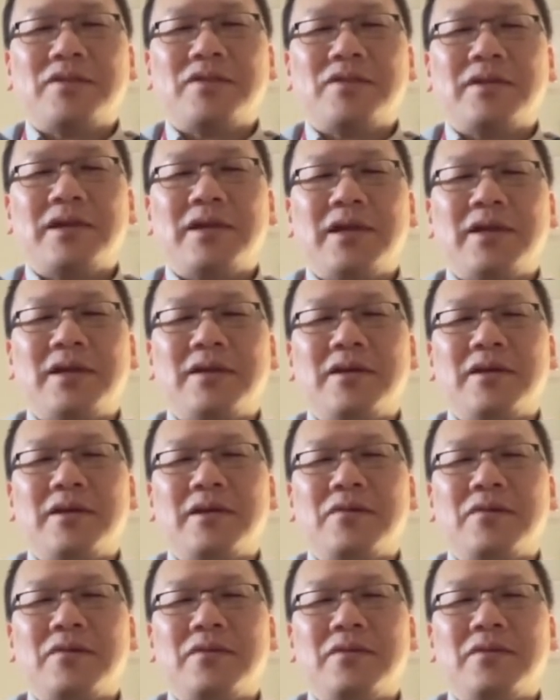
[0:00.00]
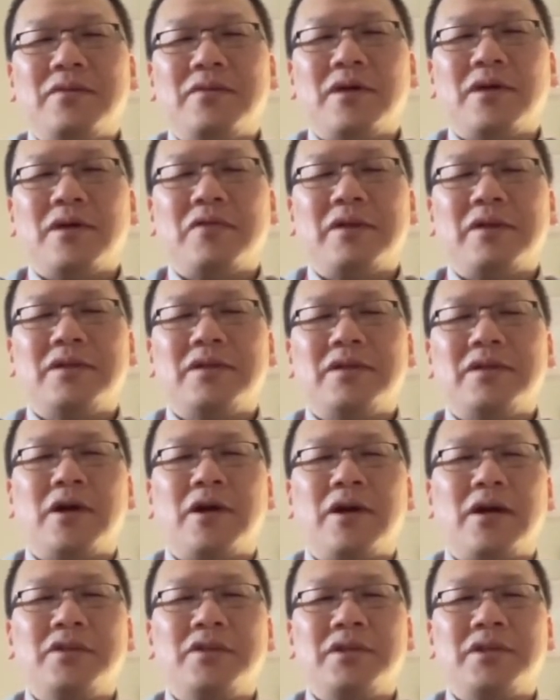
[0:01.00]
So I think, definitely
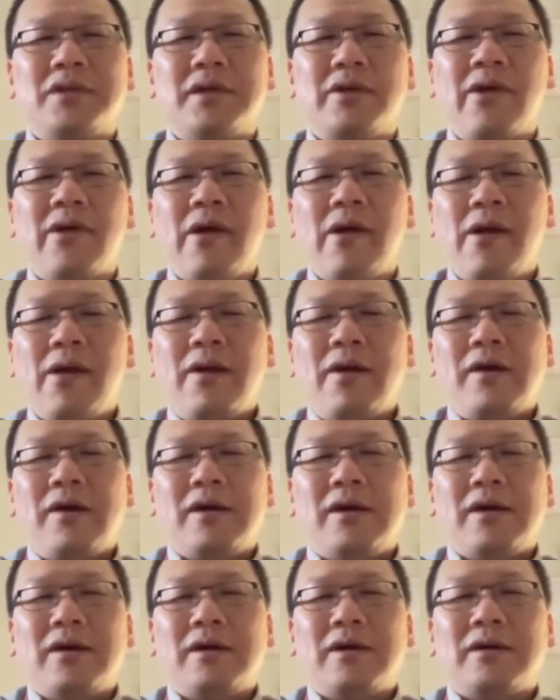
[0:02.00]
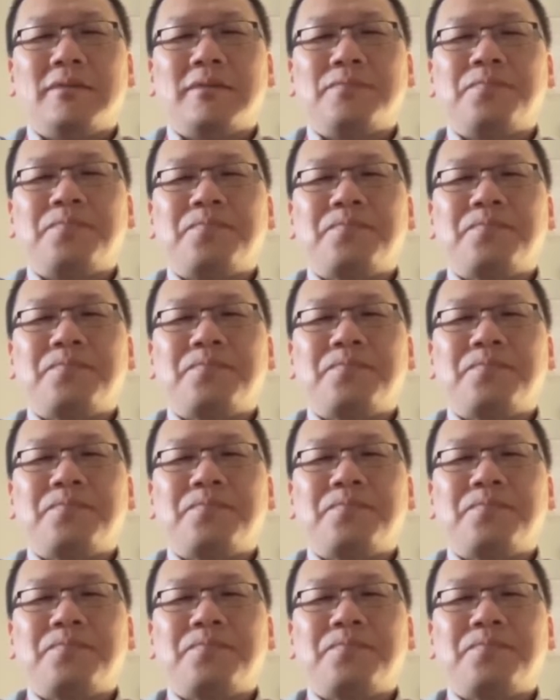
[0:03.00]
nostalgia um,